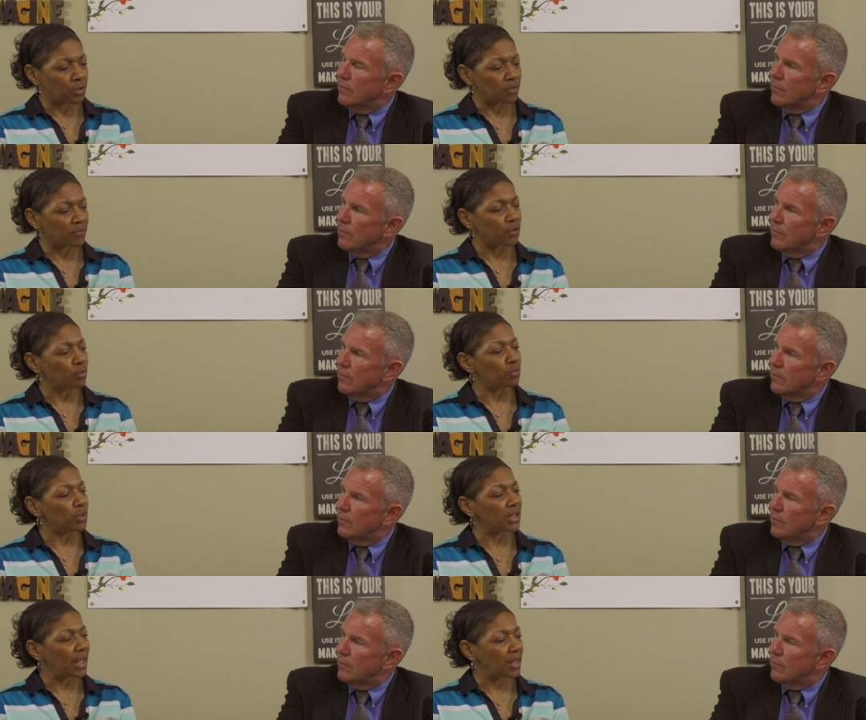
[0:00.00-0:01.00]
Speaker 1: in terms of
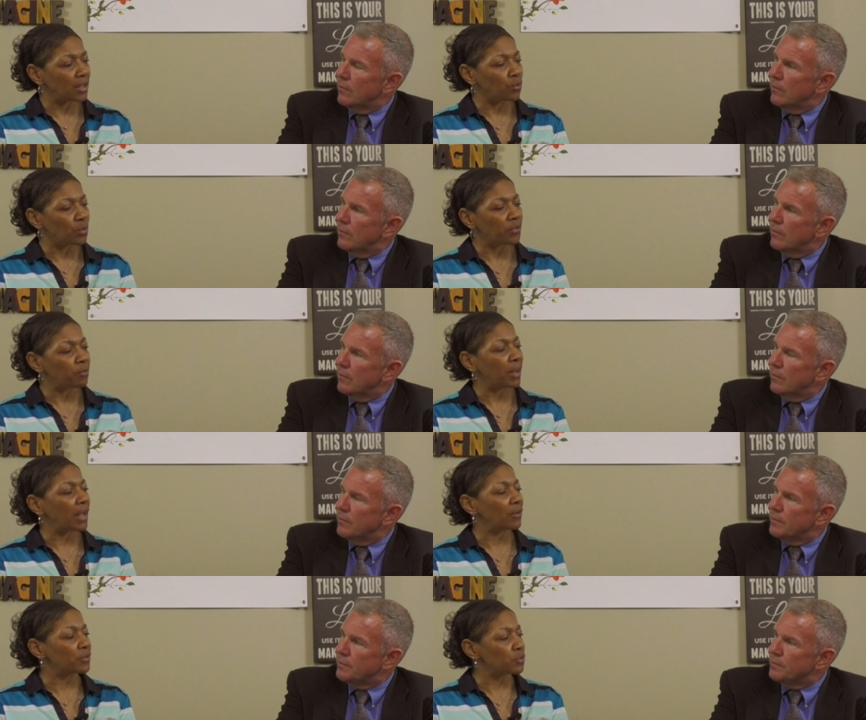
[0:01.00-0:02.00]
communicating with
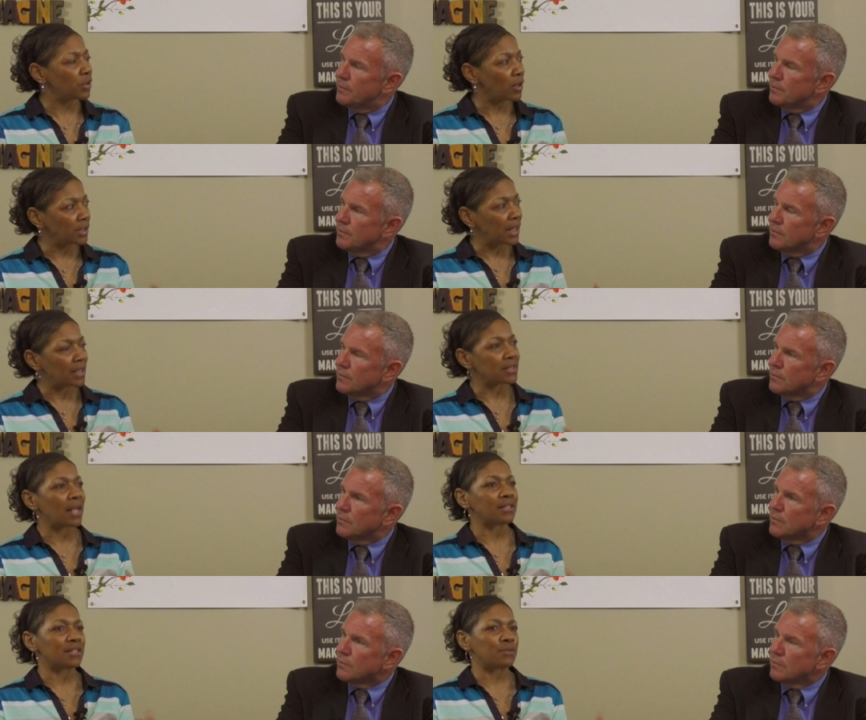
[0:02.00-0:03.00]
parents regarding that? Because
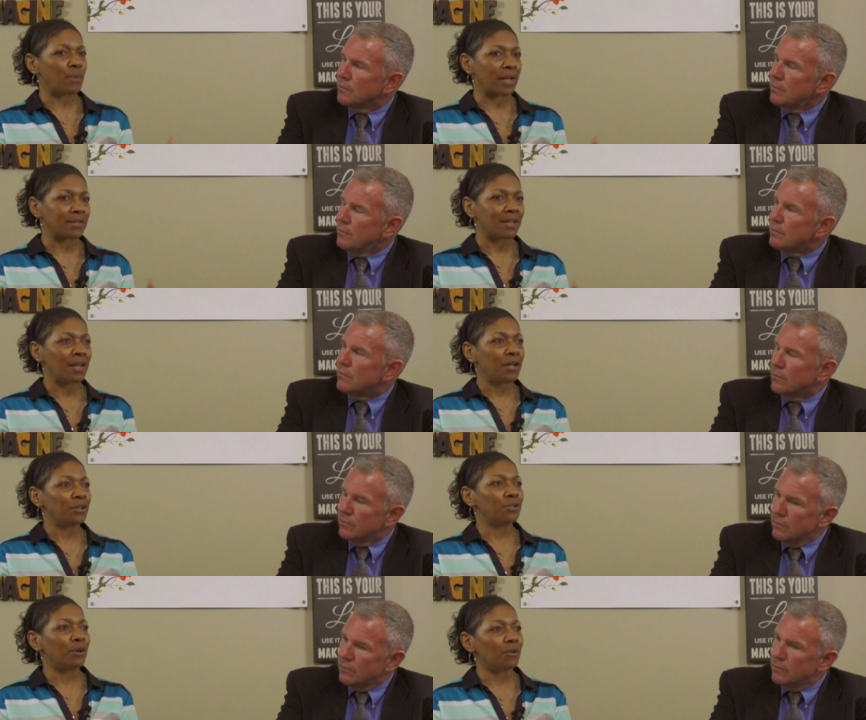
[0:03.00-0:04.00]
I suspect,
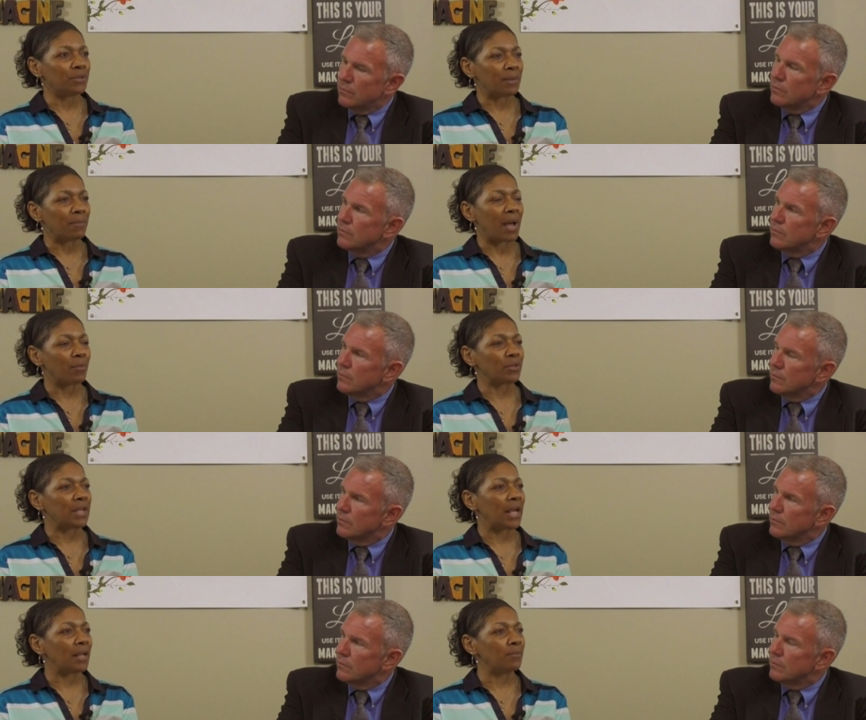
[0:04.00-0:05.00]
you know, that mom or
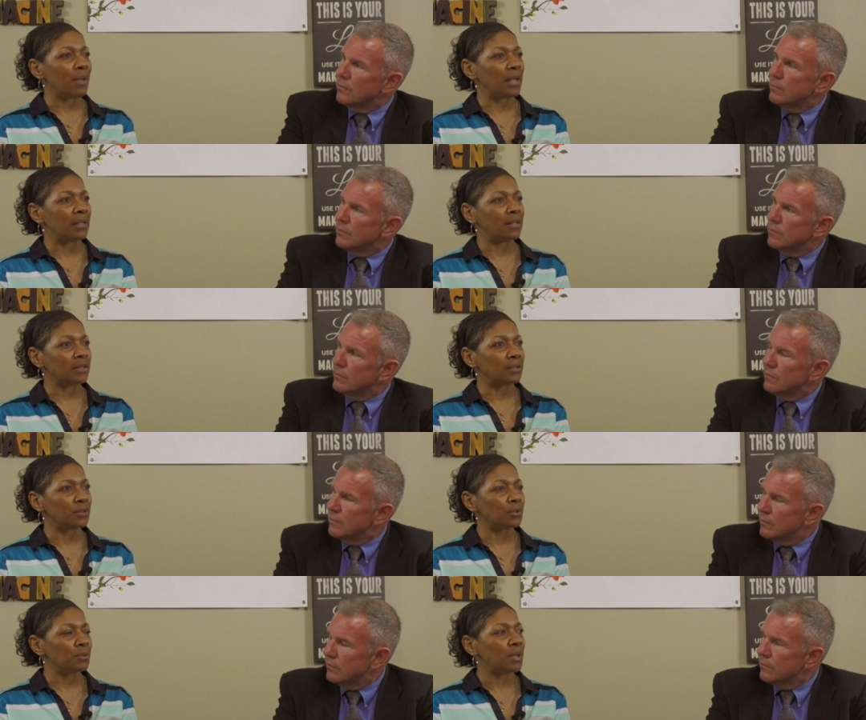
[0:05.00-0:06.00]
dad may get a
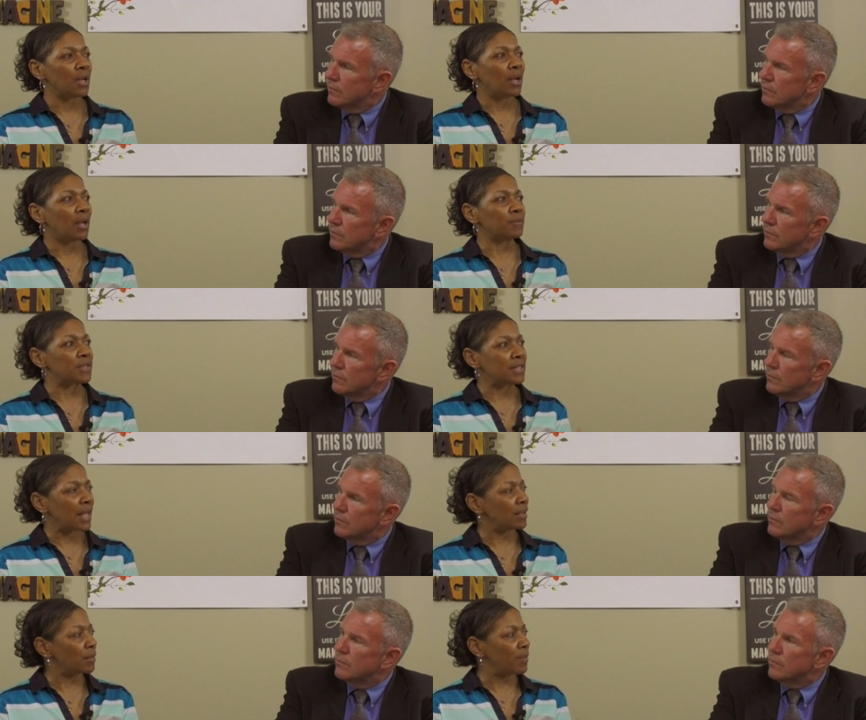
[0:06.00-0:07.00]
little
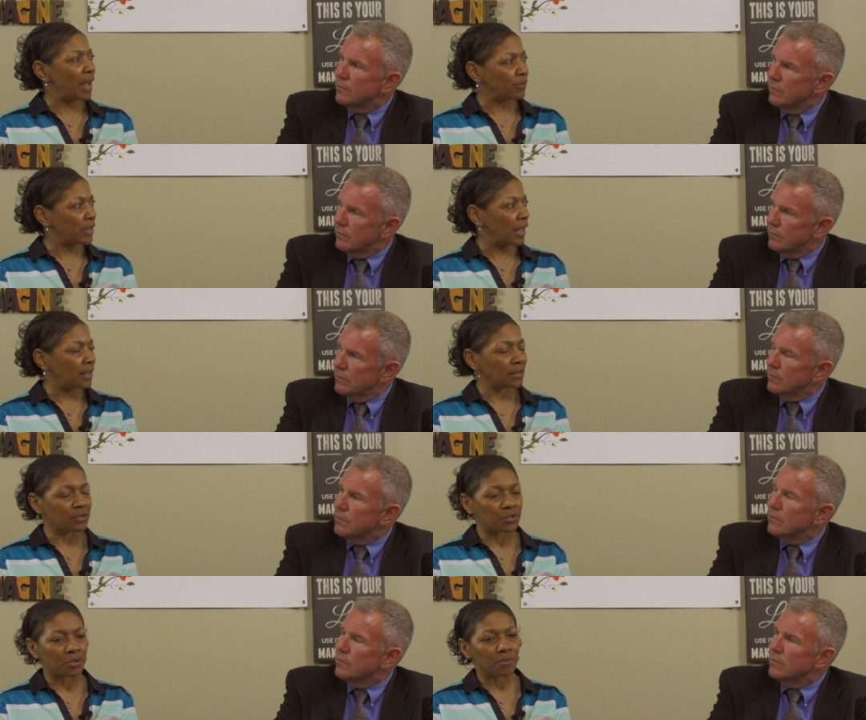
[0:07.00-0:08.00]
upset about that
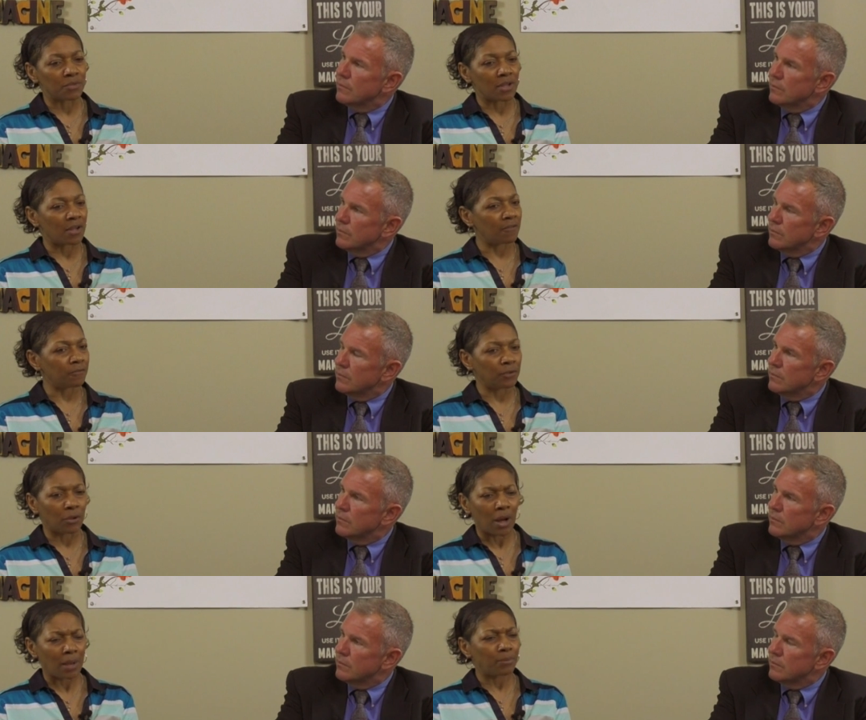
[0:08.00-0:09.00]
in terms of, you
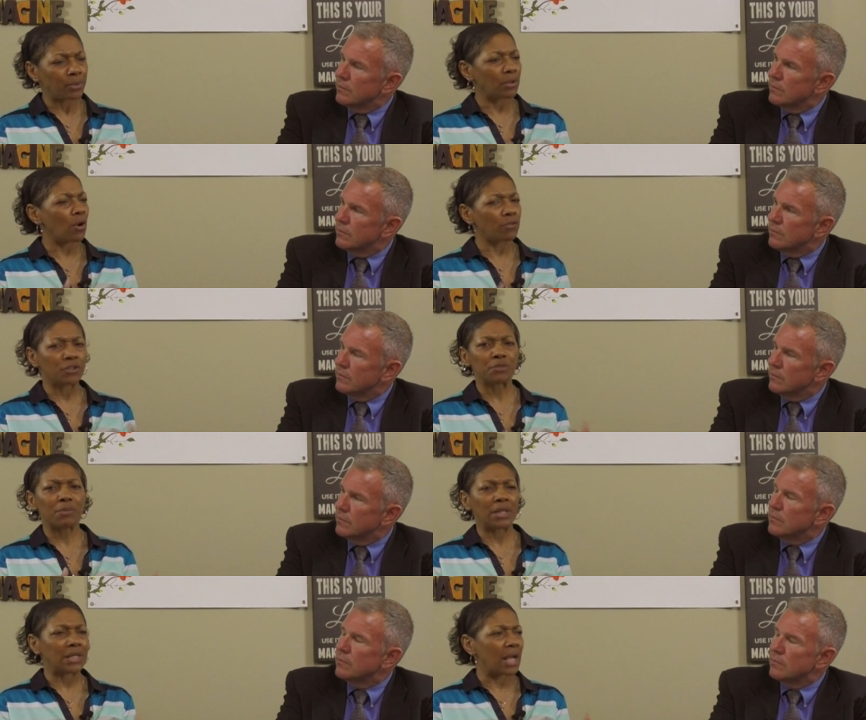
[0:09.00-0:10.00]
know, I'm putting all this
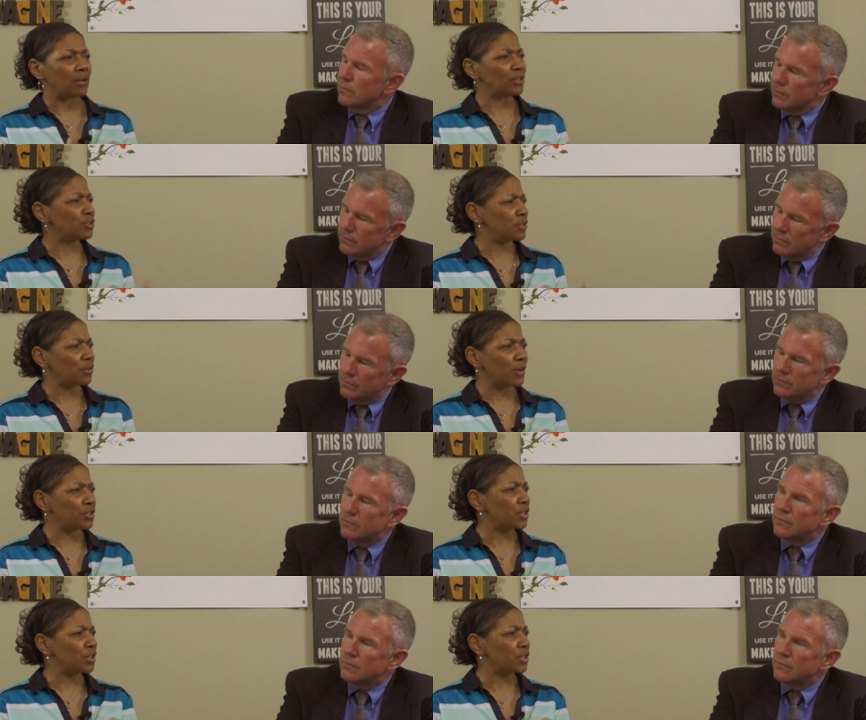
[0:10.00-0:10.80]
money out into their